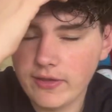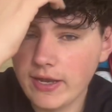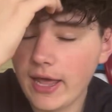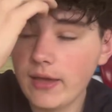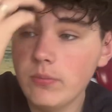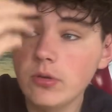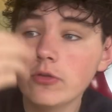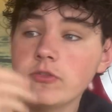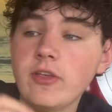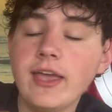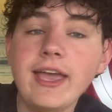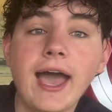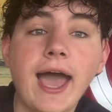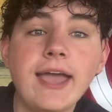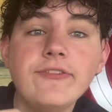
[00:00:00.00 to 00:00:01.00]
And I will
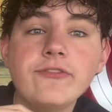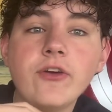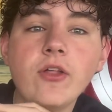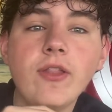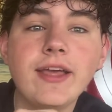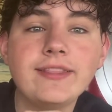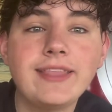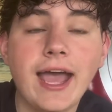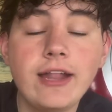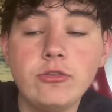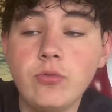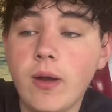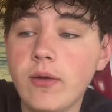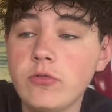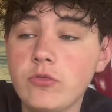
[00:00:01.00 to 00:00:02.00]
say, I felt like that
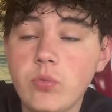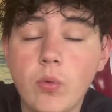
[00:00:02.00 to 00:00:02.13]
2 hours and